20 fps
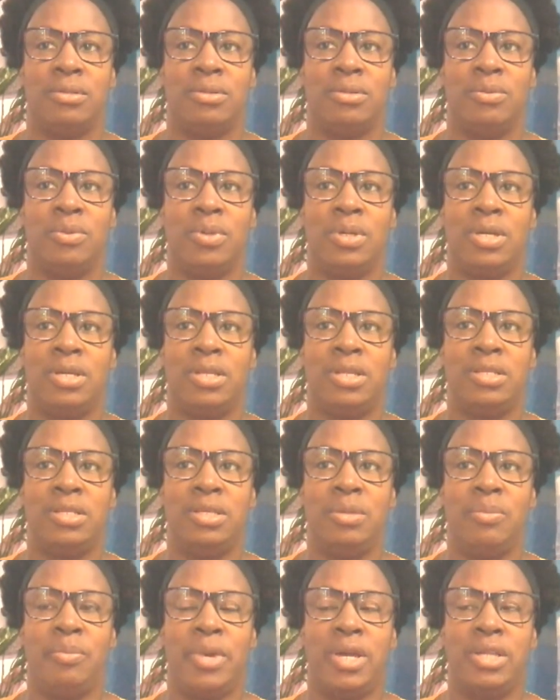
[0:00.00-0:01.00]
we cannot
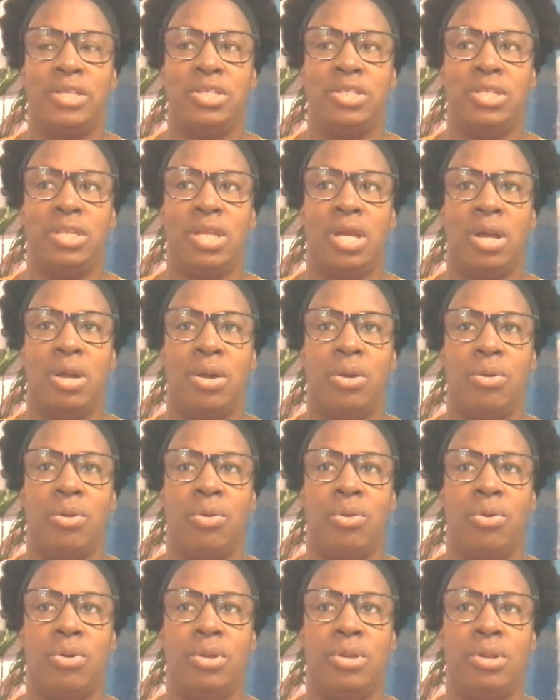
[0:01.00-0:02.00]
imagine how
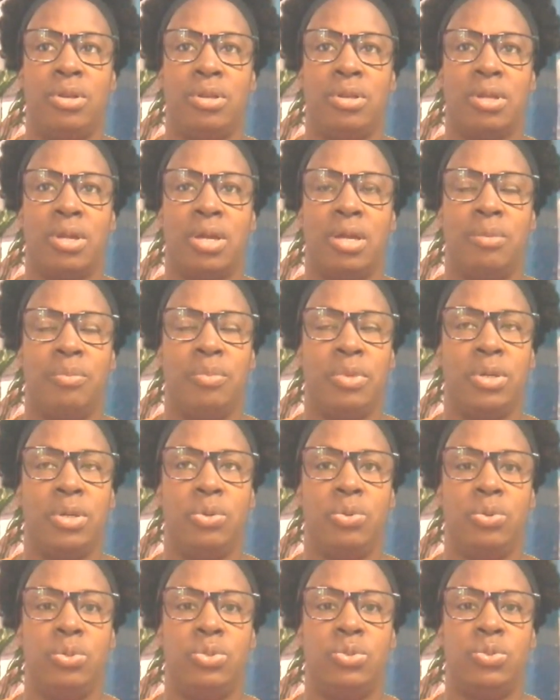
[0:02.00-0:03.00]
God can be
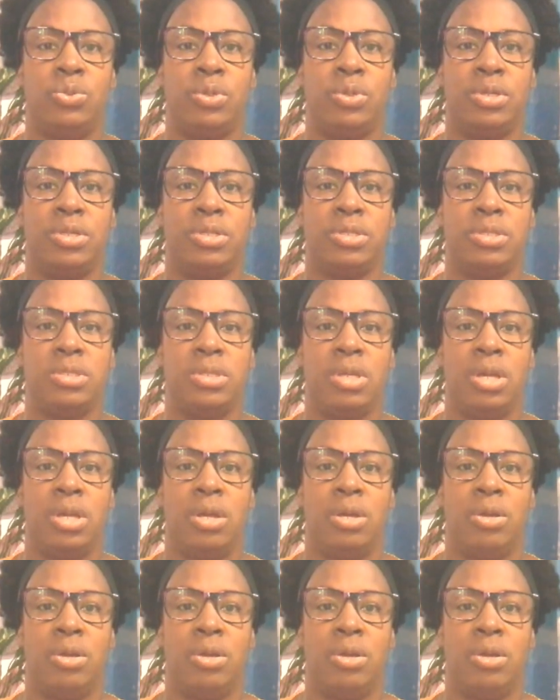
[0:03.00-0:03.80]
good to us,